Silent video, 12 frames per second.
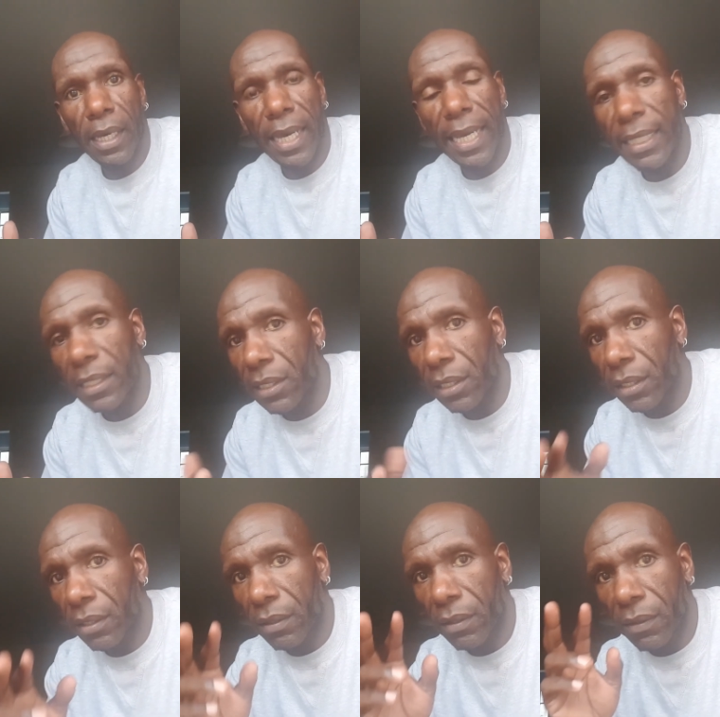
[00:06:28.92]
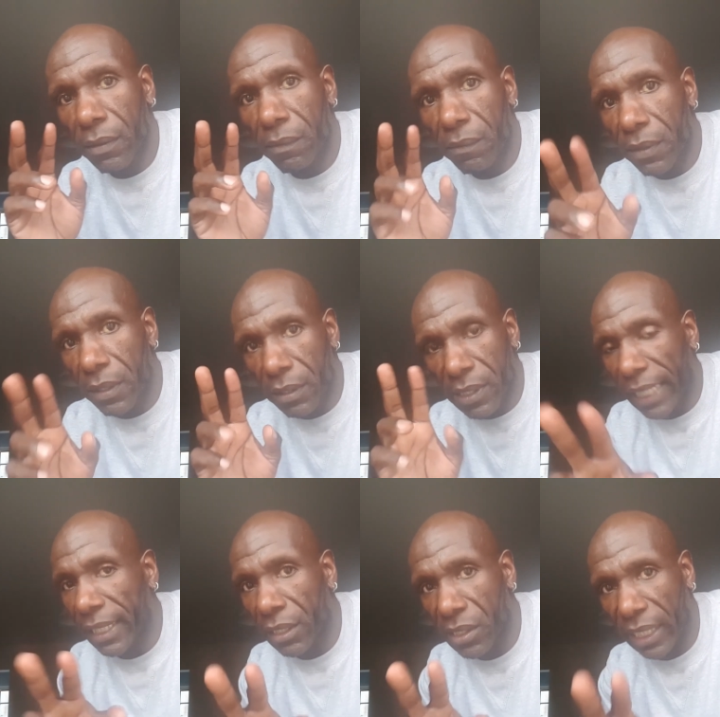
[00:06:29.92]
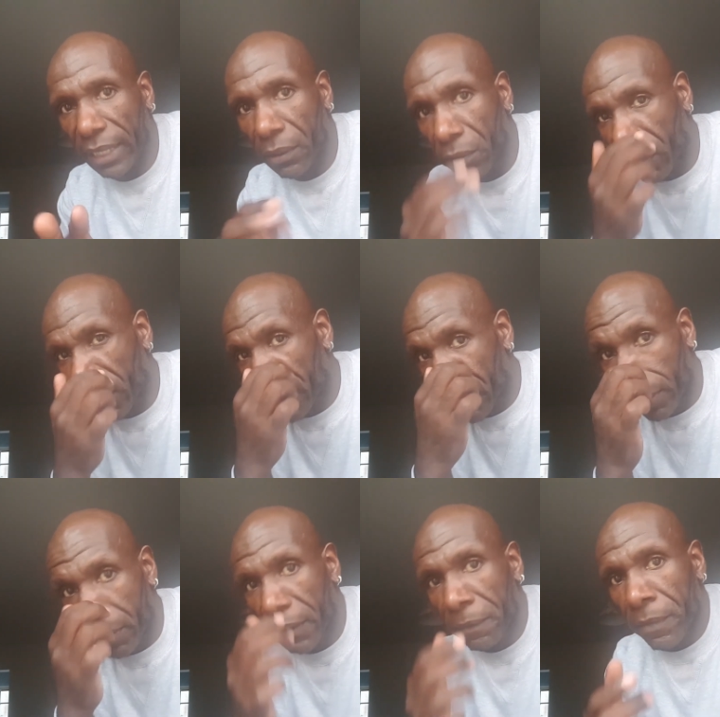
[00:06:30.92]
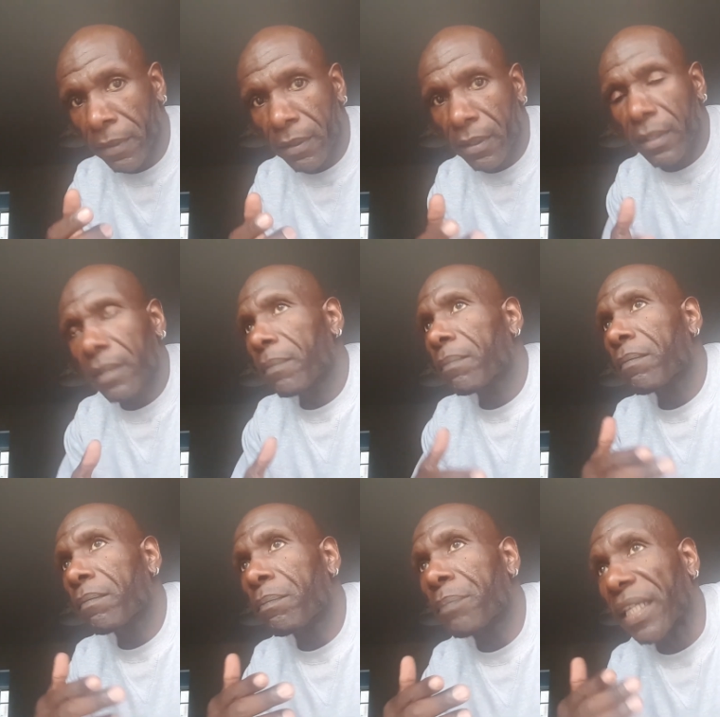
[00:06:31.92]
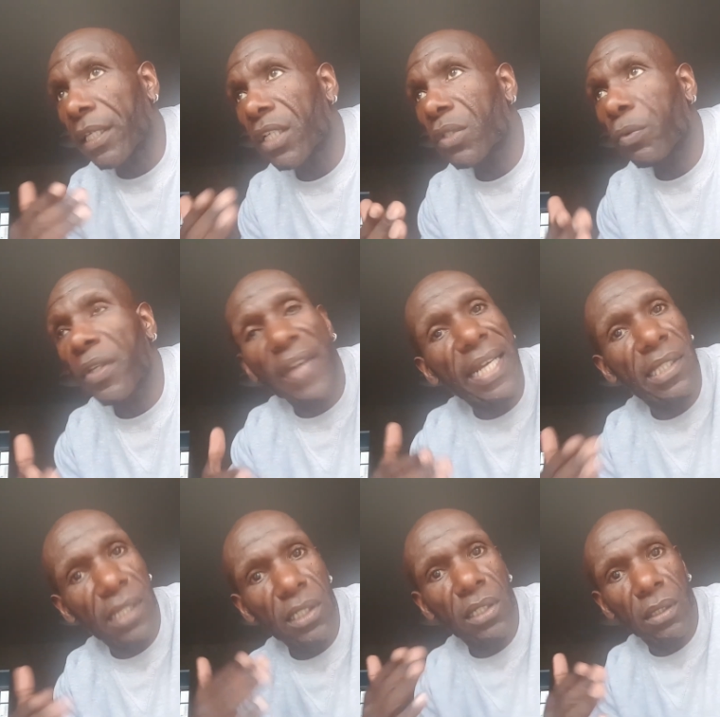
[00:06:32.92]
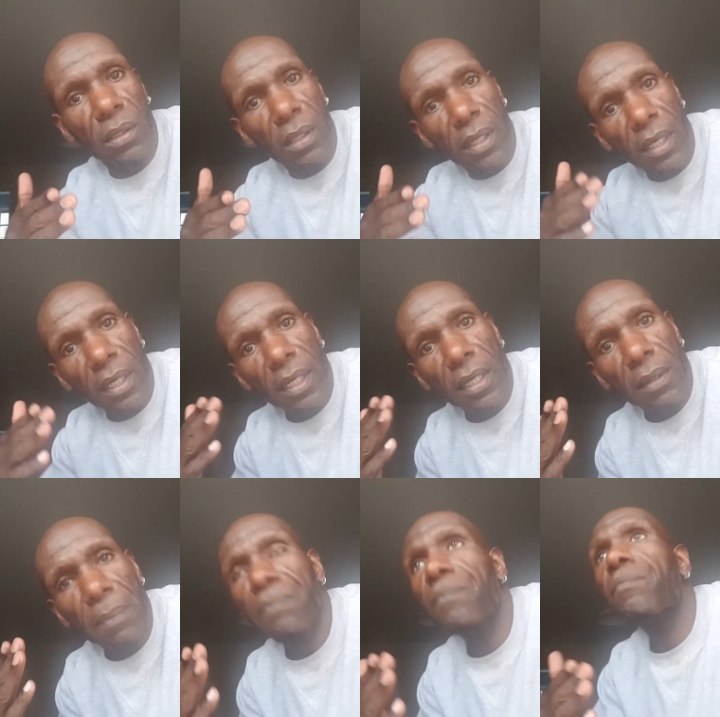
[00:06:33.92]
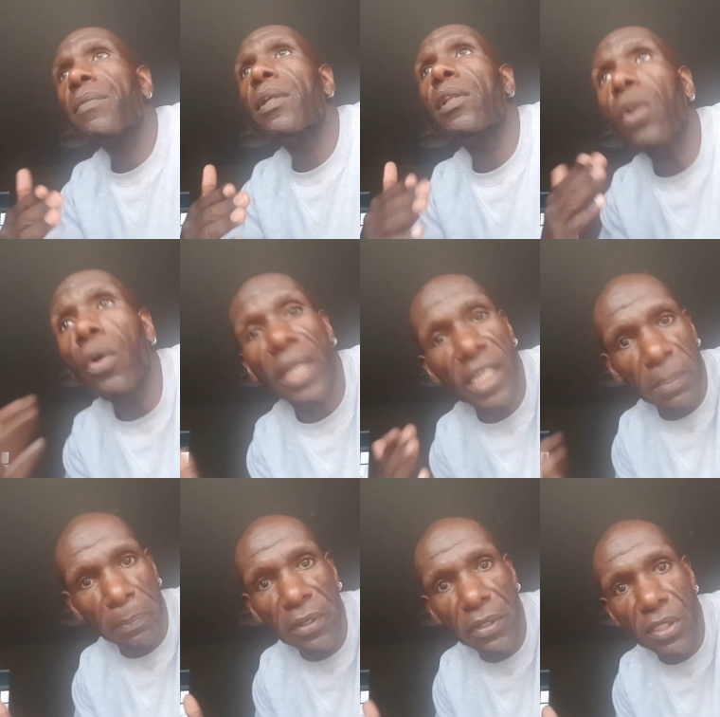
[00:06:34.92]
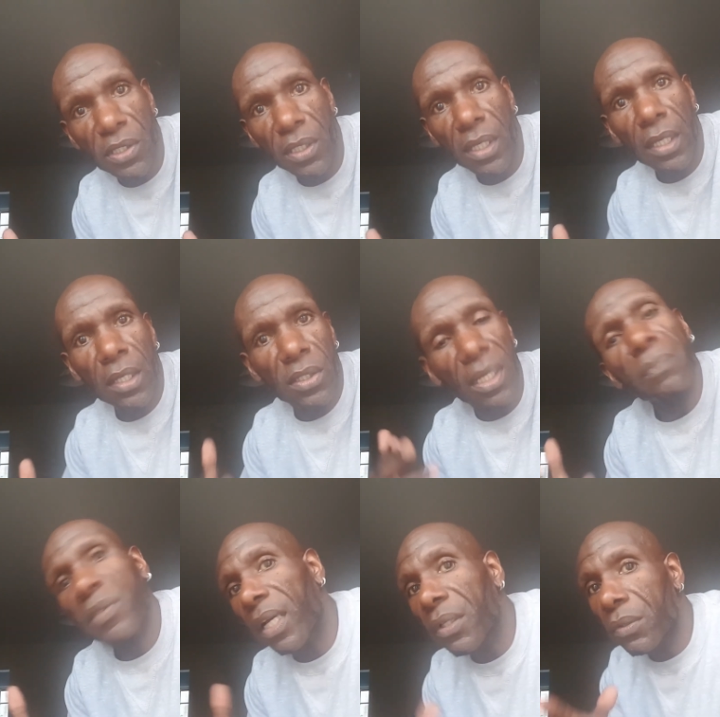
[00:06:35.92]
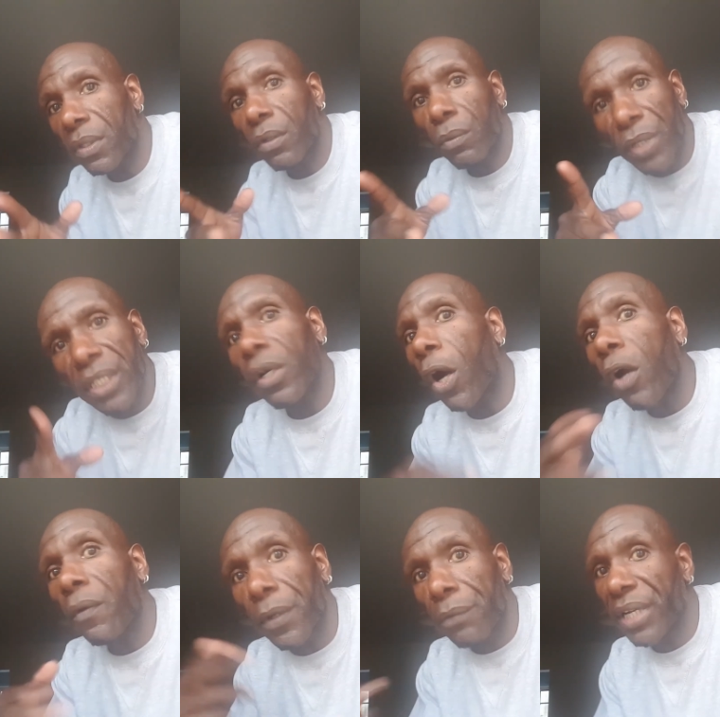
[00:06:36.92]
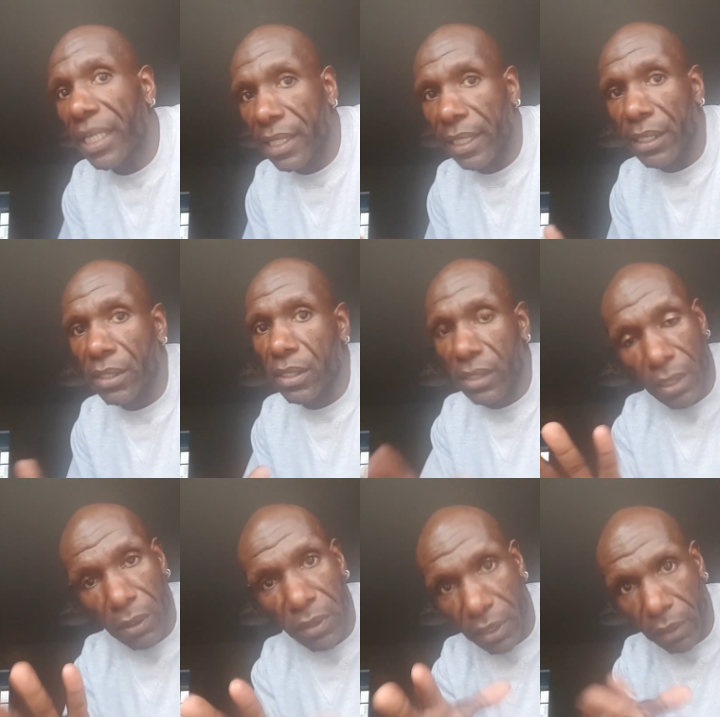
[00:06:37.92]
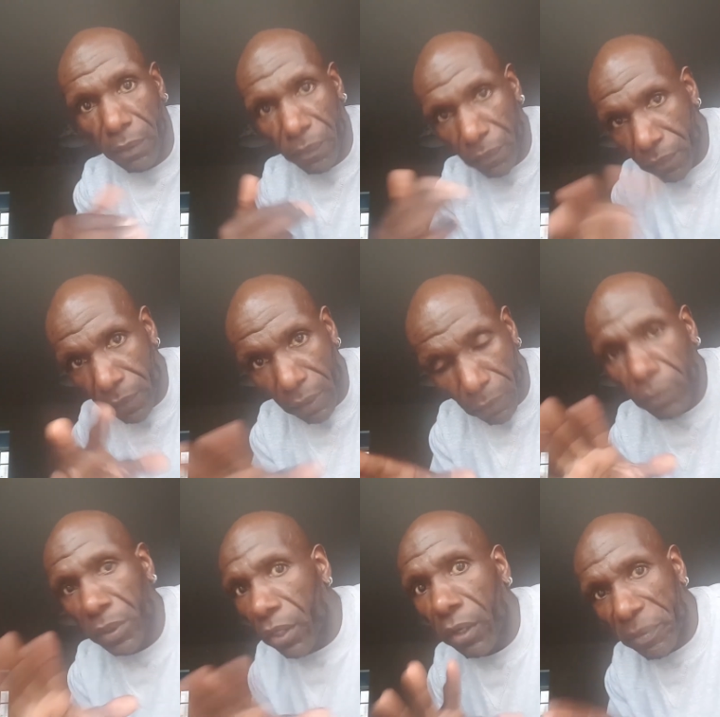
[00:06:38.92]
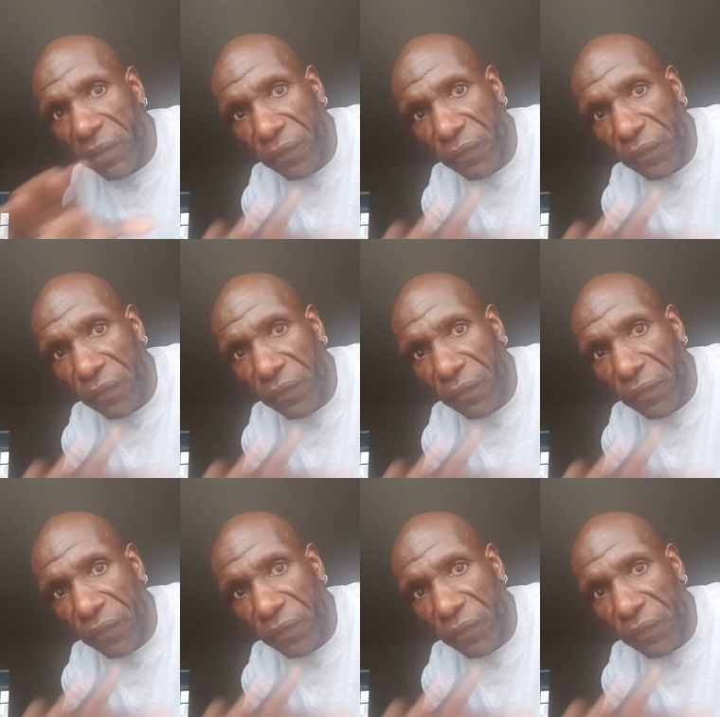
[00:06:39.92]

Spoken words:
and, you know, take a second look, you know, because we've had such long experience. Sometimes we overread things. So, you know, we got to be